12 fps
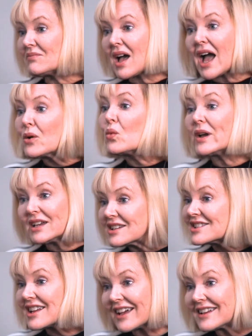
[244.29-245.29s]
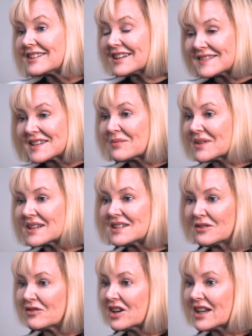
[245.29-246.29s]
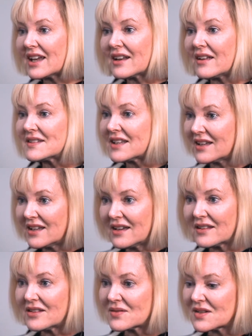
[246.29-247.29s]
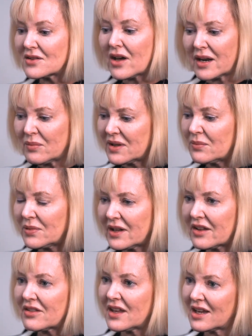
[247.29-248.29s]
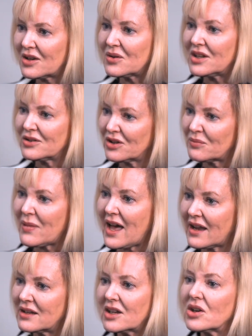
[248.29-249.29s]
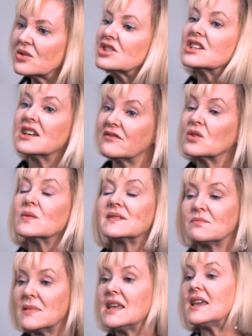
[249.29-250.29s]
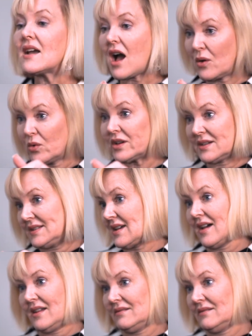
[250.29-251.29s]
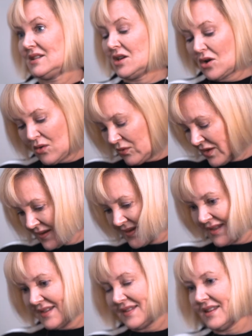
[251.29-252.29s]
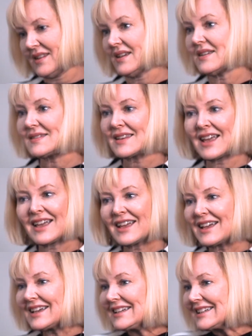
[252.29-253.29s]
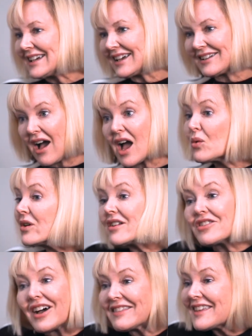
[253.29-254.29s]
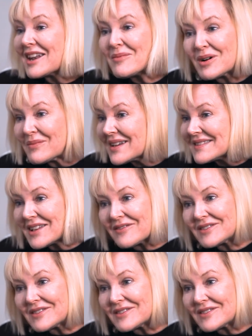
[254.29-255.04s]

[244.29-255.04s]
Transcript: I wish I had done something different. And I'll tell you, there's a lot of people, I think, who you look back and you go, gee, if it was me, I would have done, you know, this, this, and this. I would have thought that about myself.